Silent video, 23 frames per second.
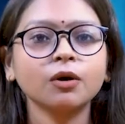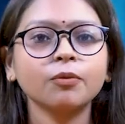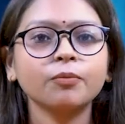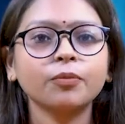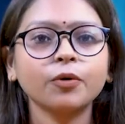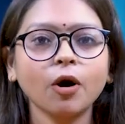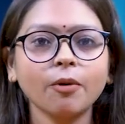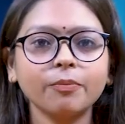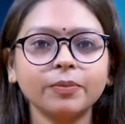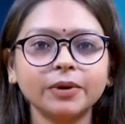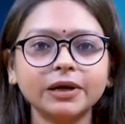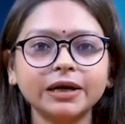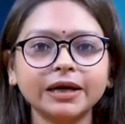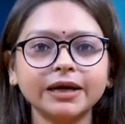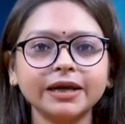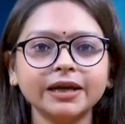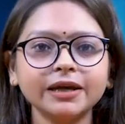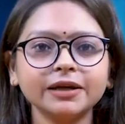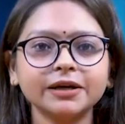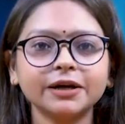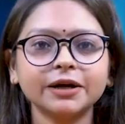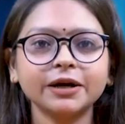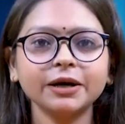Properly
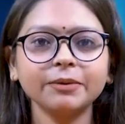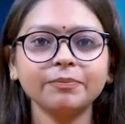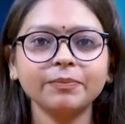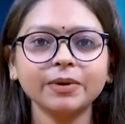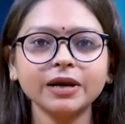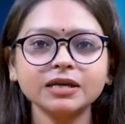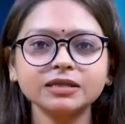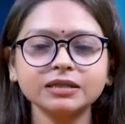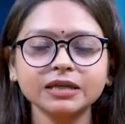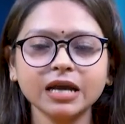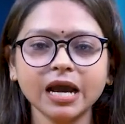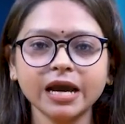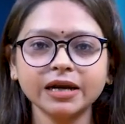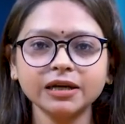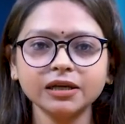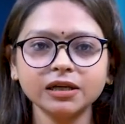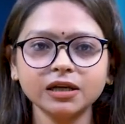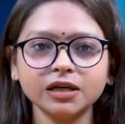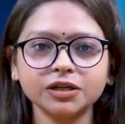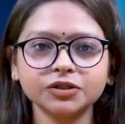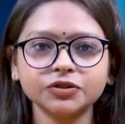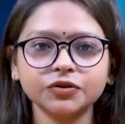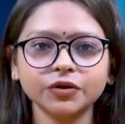replace any
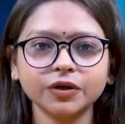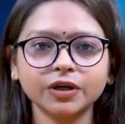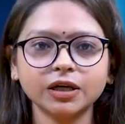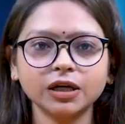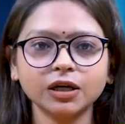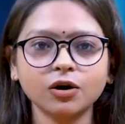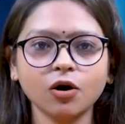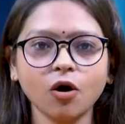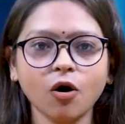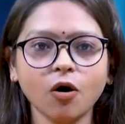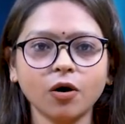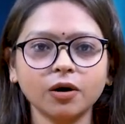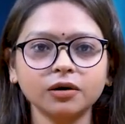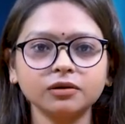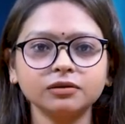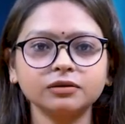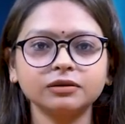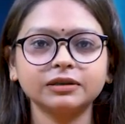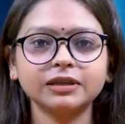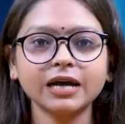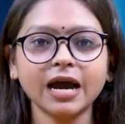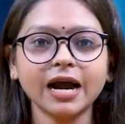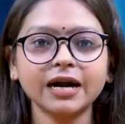electrical cord
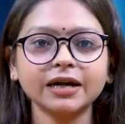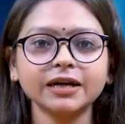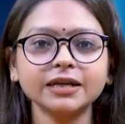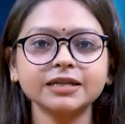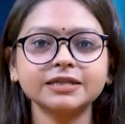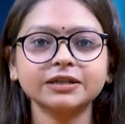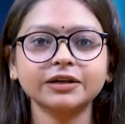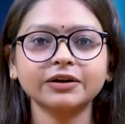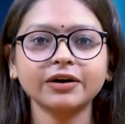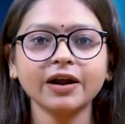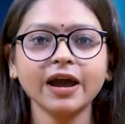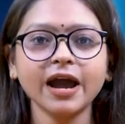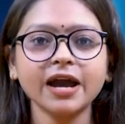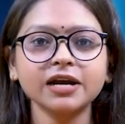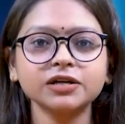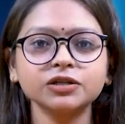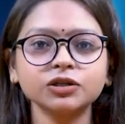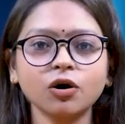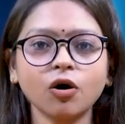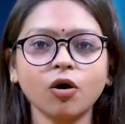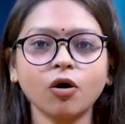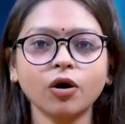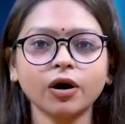that is cracked
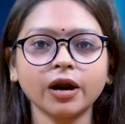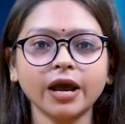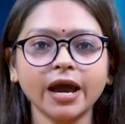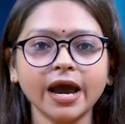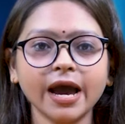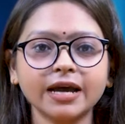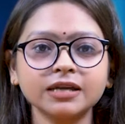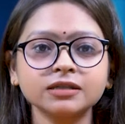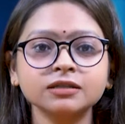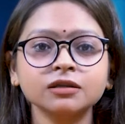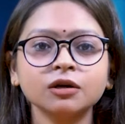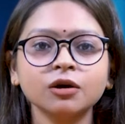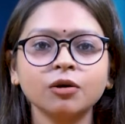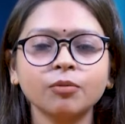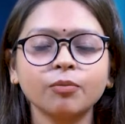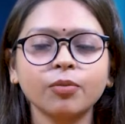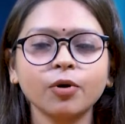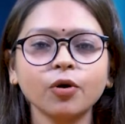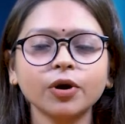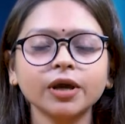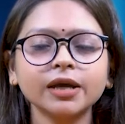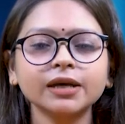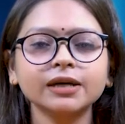or has
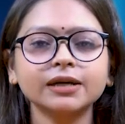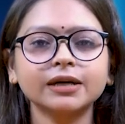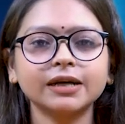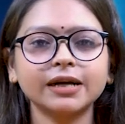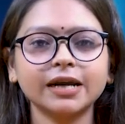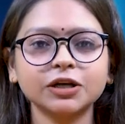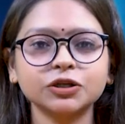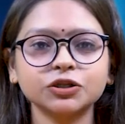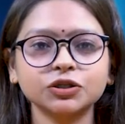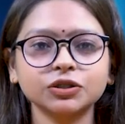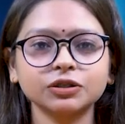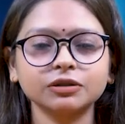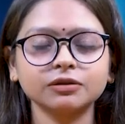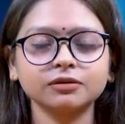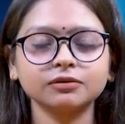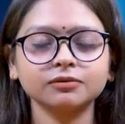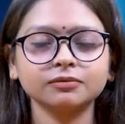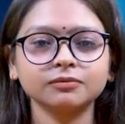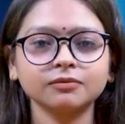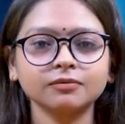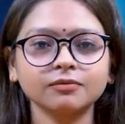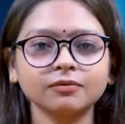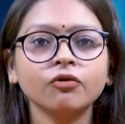broken connection.
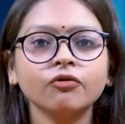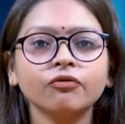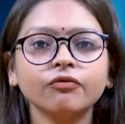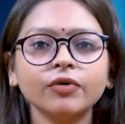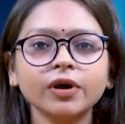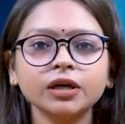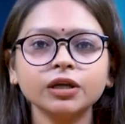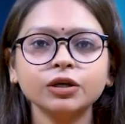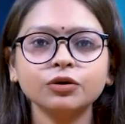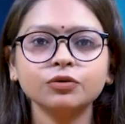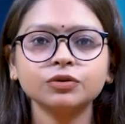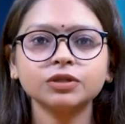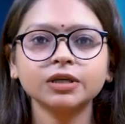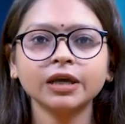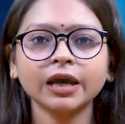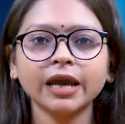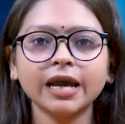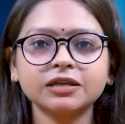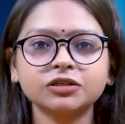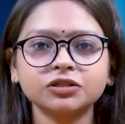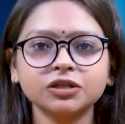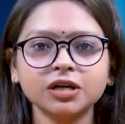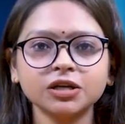When using
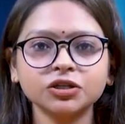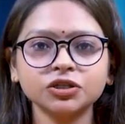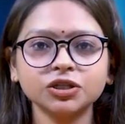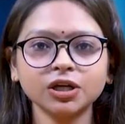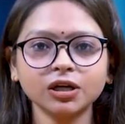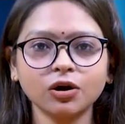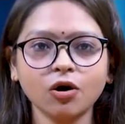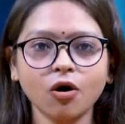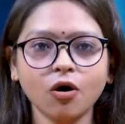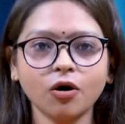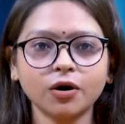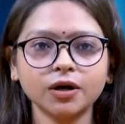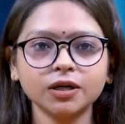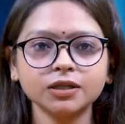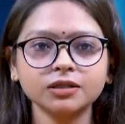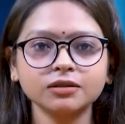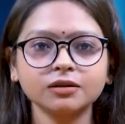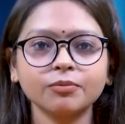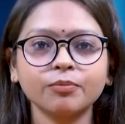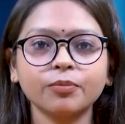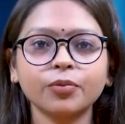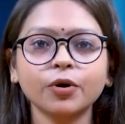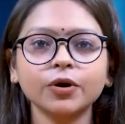extension cords,
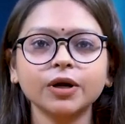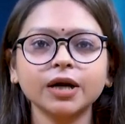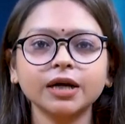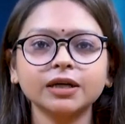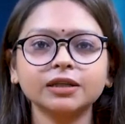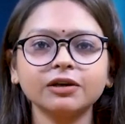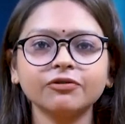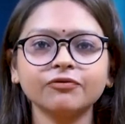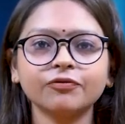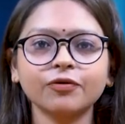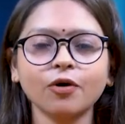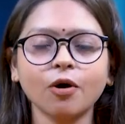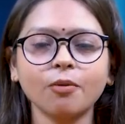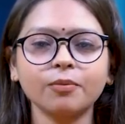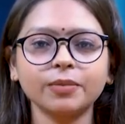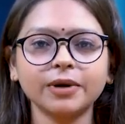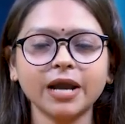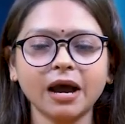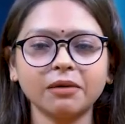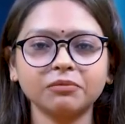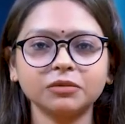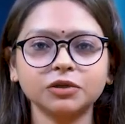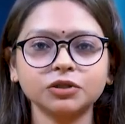protect them from
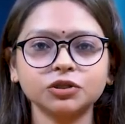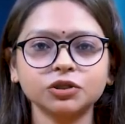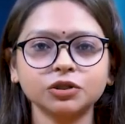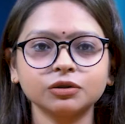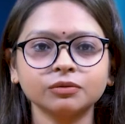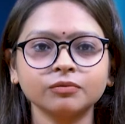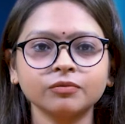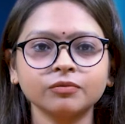damage.